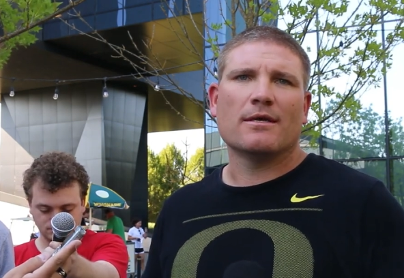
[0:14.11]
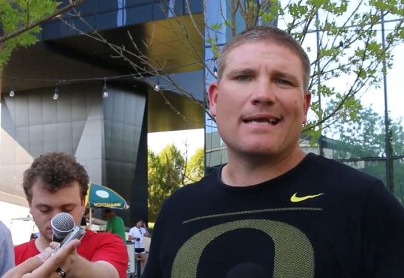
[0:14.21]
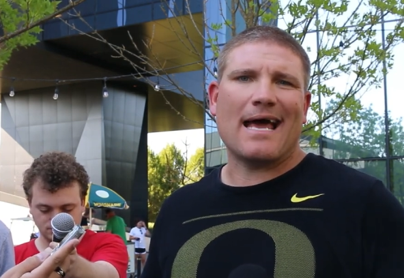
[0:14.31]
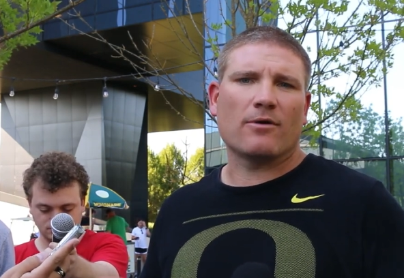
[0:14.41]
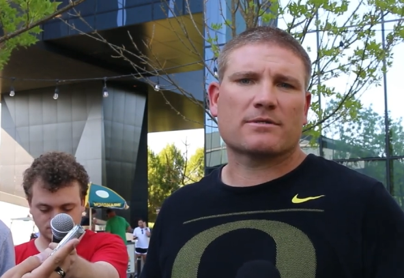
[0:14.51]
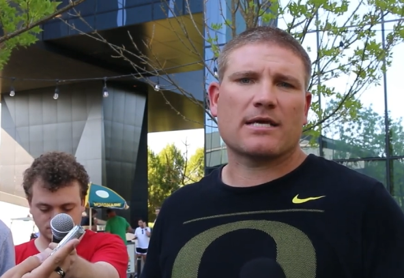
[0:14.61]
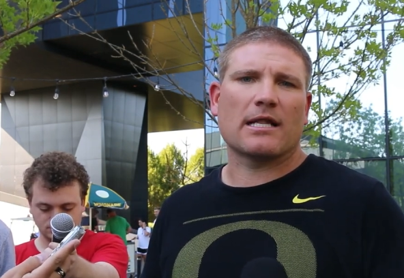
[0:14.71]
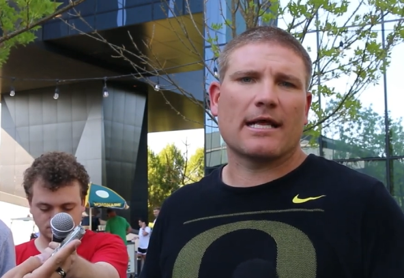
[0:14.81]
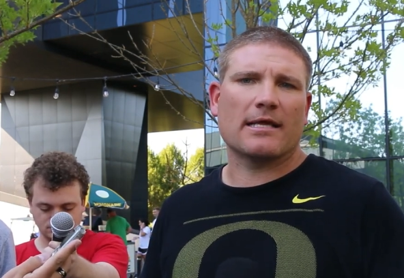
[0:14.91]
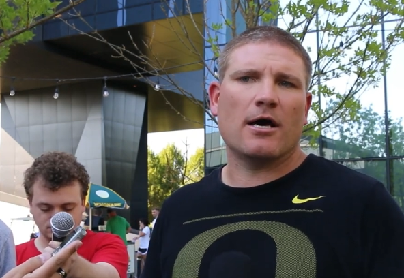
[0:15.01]
Speaker 1: Now it's kind of
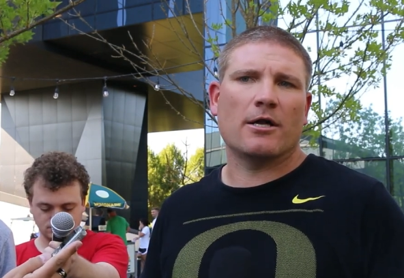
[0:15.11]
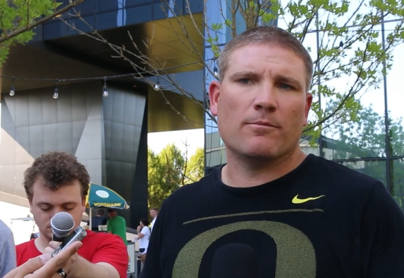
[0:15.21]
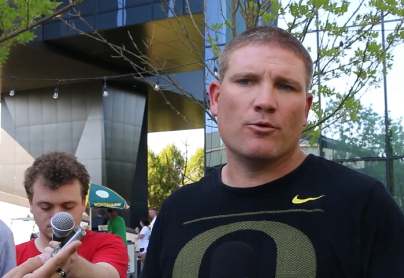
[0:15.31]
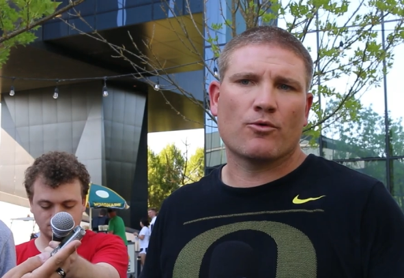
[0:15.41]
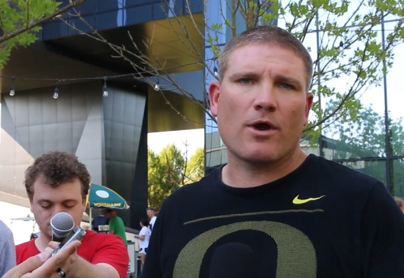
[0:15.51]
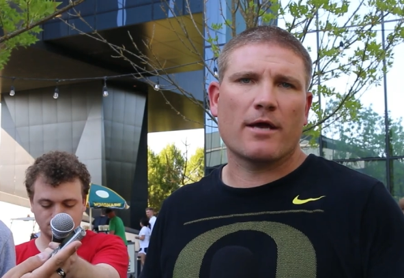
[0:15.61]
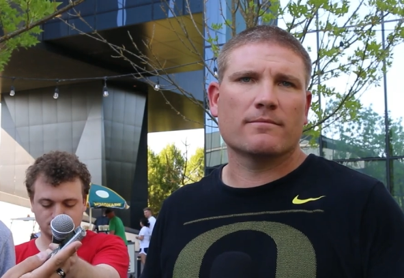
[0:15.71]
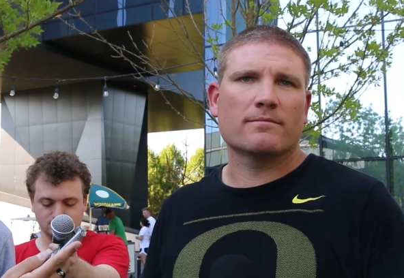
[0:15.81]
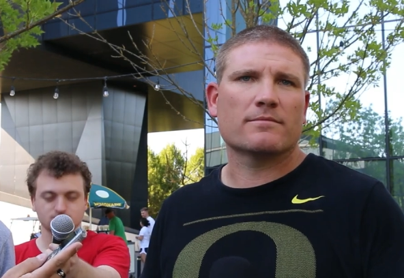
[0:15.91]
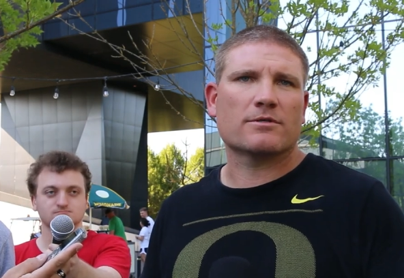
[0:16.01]
like the honeymoon, right?
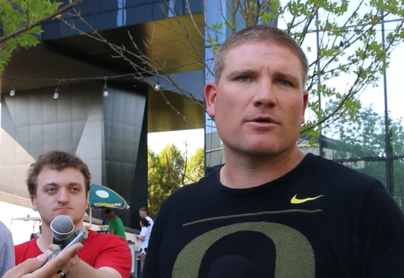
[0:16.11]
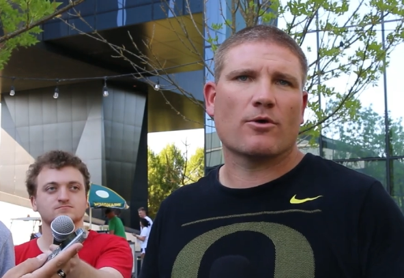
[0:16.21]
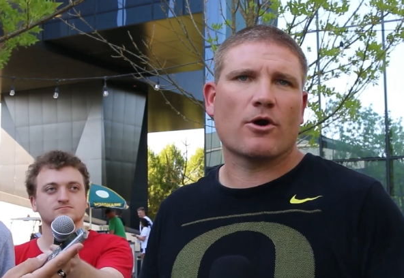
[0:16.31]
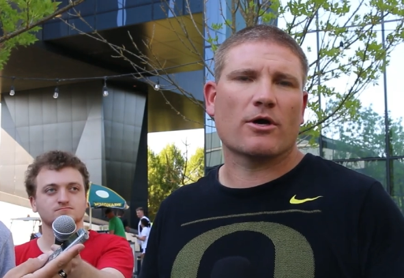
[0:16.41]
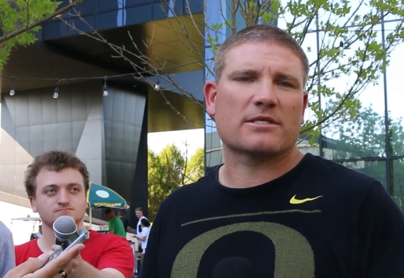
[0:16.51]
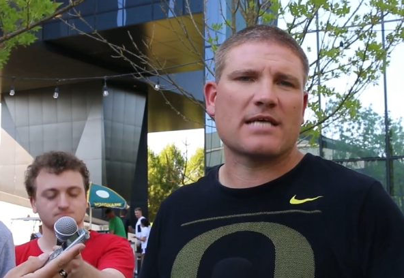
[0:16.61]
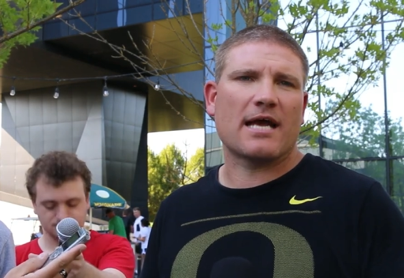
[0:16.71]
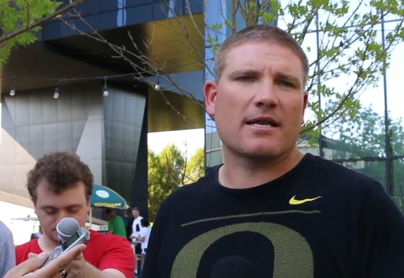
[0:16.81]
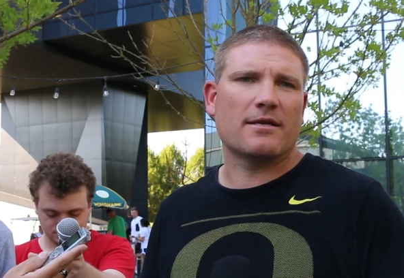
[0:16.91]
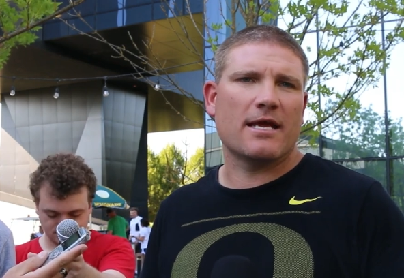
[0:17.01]
So we're all
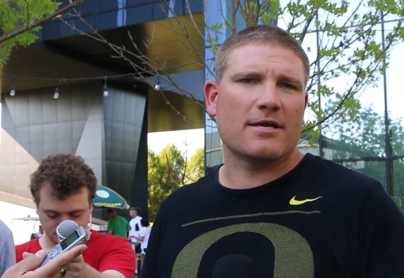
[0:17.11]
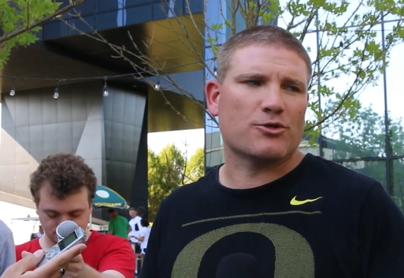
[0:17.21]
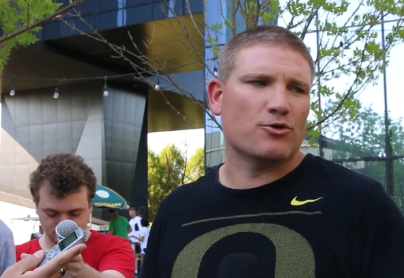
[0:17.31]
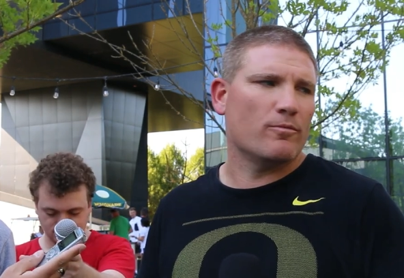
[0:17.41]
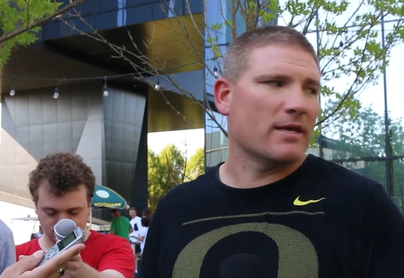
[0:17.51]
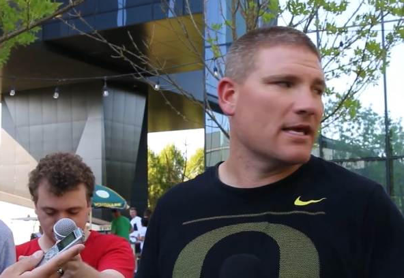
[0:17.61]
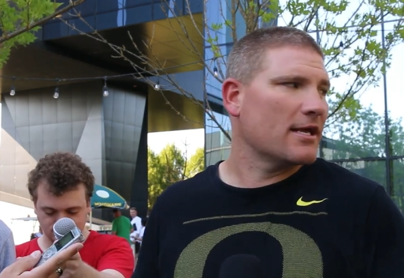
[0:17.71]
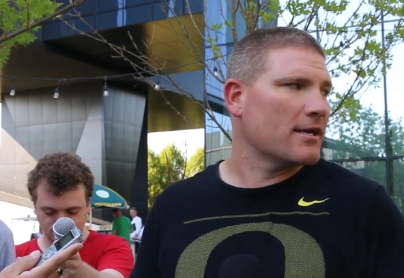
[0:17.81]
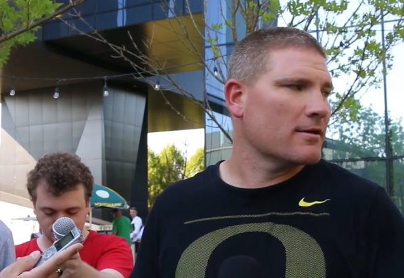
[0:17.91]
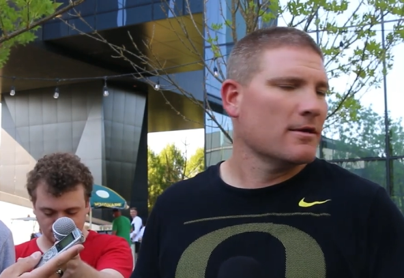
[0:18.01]
excited. Day two
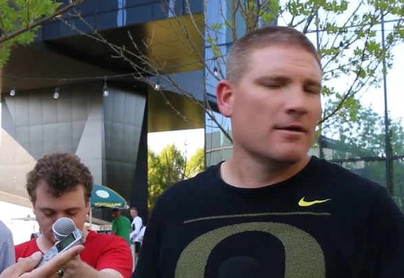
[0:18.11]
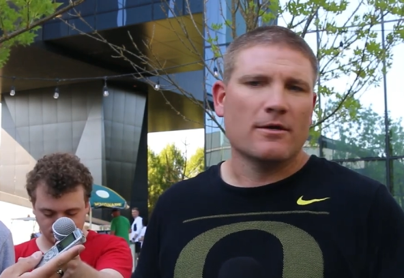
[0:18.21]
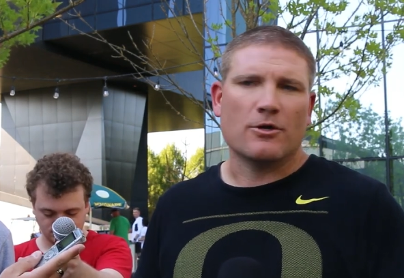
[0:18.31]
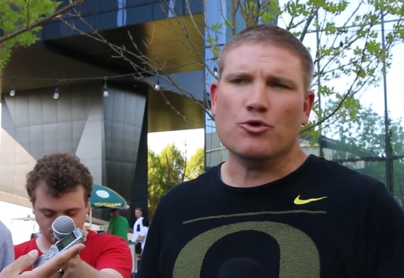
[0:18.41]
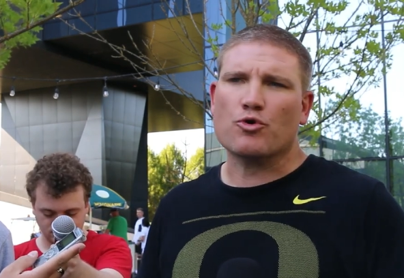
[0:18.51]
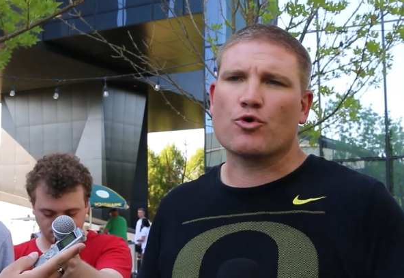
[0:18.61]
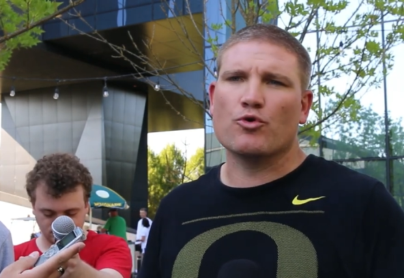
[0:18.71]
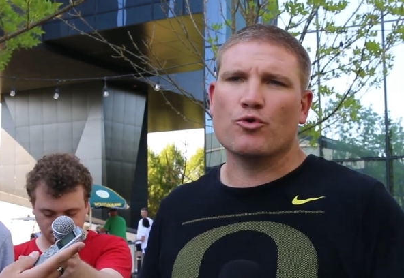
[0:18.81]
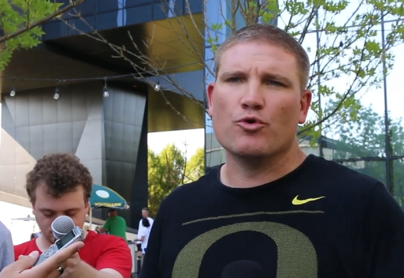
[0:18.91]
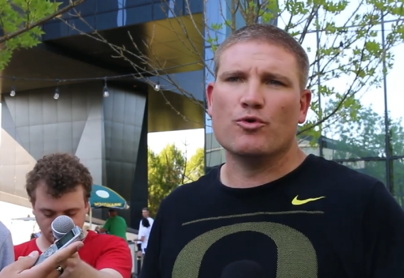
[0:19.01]
beginning, new
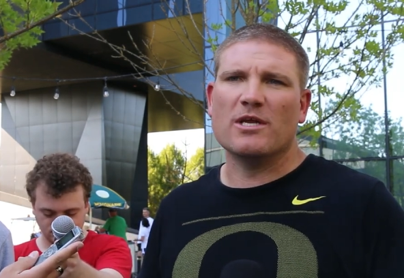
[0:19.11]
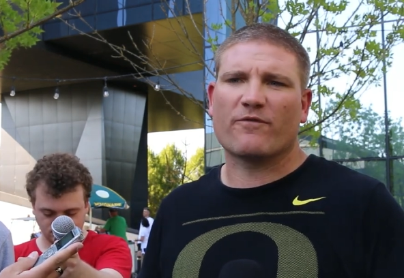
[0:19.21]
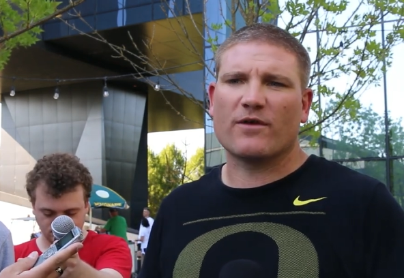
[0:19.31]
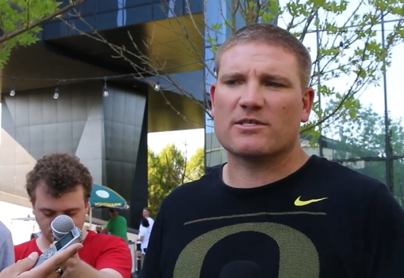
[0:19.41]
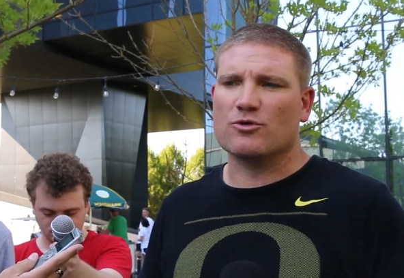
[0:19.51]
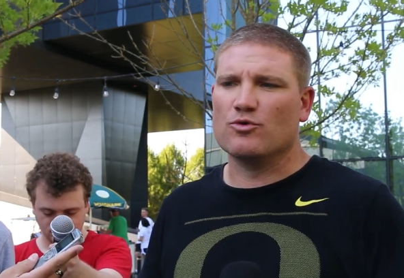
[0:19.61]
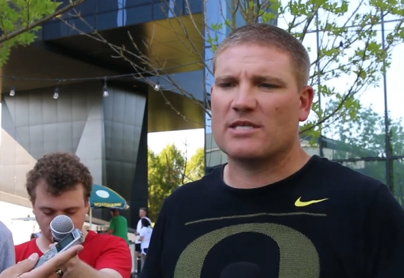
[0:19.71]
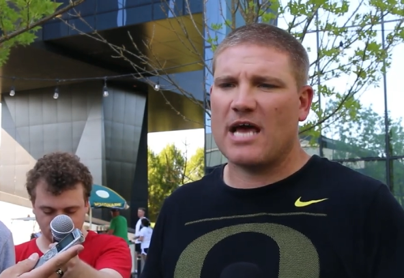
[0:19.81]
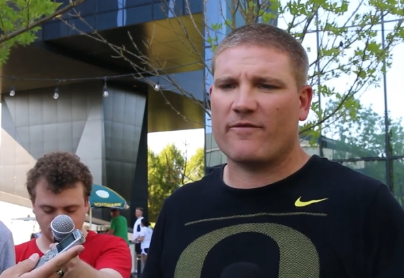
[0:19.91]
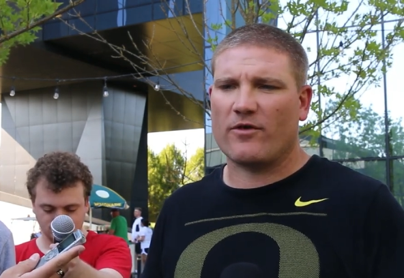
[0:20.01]
crew, new defense, new
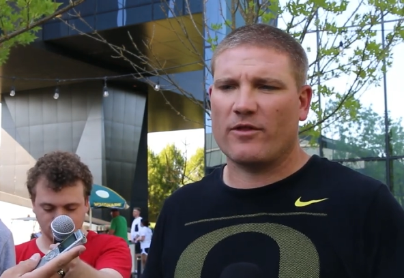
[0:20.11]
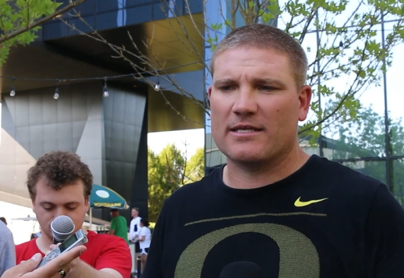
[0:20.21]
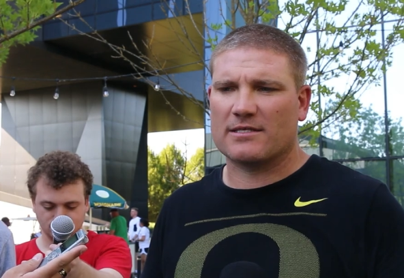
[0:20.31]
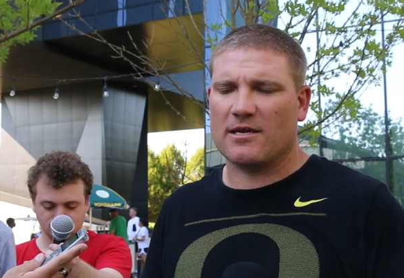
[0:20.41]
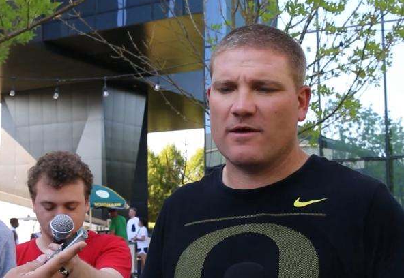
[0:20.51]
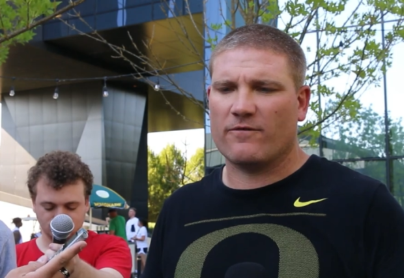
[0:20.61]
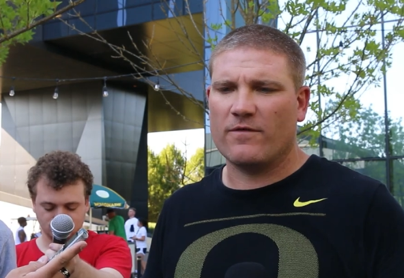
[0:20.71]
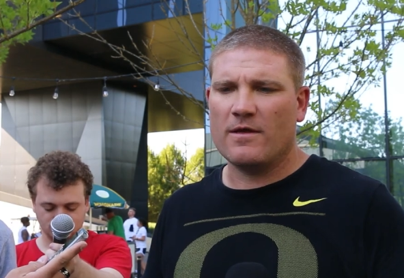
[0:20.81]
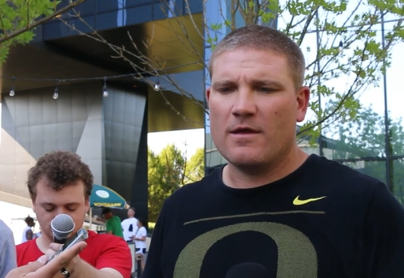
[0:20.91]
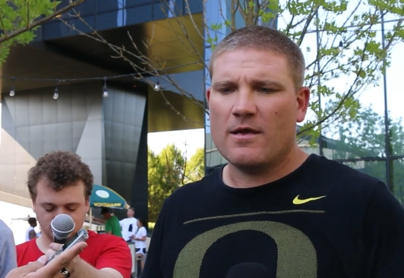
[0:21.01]
staff, all that stuff.
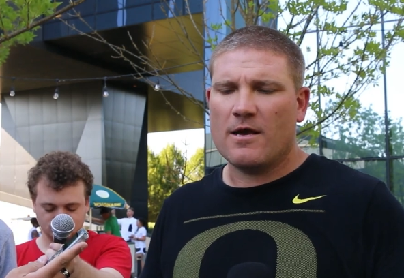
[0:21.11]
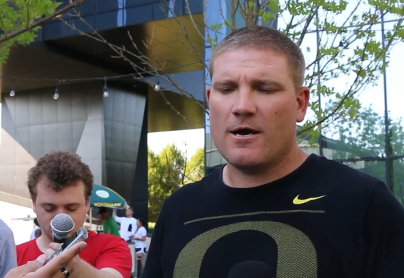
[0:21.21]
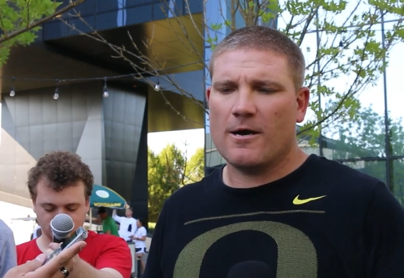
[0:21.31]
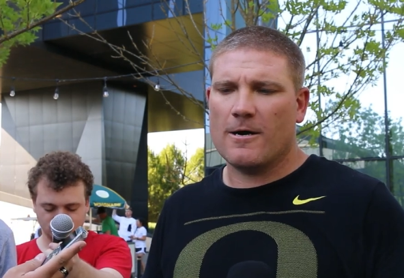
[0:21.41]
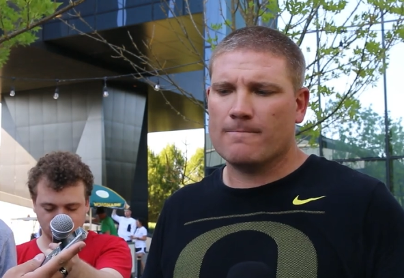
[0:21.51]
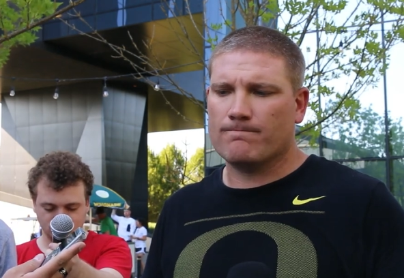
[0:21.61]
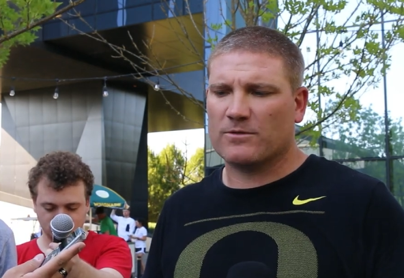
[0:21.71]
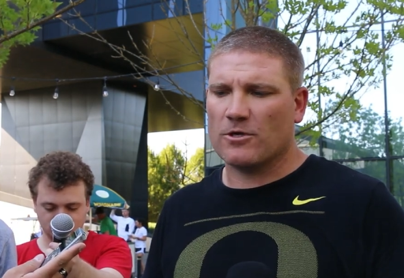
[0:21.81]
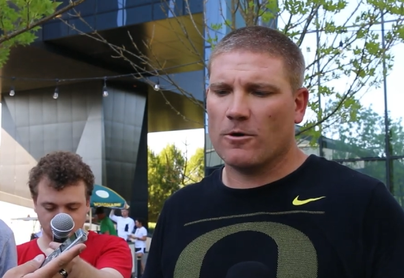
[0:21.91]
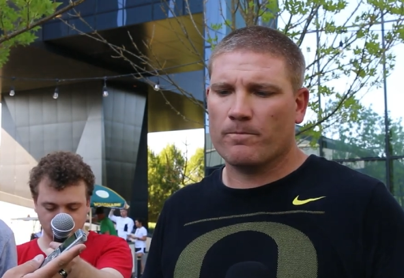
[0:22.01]
Um,
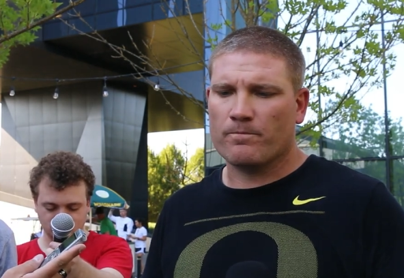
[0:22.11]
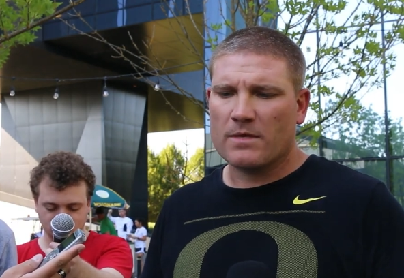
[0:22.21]
so